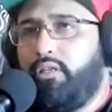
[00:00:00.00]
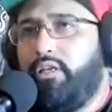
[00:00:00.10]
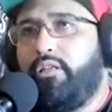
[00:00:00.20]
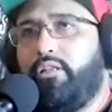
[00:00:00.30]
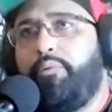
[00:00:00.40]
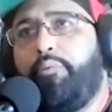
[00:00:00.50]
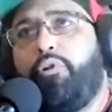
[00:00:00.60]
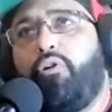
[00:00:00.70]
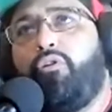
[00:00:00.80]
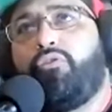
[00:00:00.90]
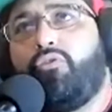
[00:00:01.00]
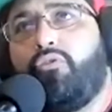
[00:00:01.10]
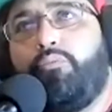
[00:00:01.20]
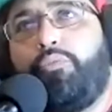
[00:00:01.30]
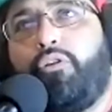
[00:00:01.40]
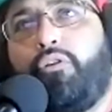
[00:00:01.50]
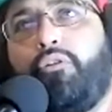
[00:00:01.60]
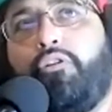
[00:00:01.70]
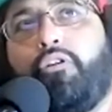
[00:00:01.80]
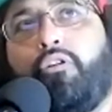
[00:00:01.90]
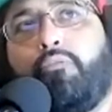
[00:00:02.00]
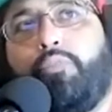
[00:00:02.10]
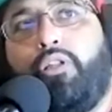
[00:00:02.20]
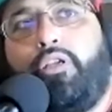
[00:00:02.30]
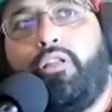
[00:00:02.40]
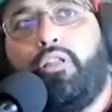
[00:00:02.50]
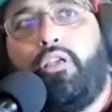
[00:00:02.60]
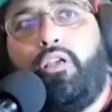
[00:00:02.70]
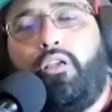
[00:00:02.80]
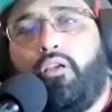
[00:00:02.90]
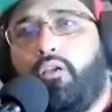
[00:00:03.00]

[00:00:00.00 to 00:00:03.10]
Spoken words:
And the people that are on Zoom, you're completely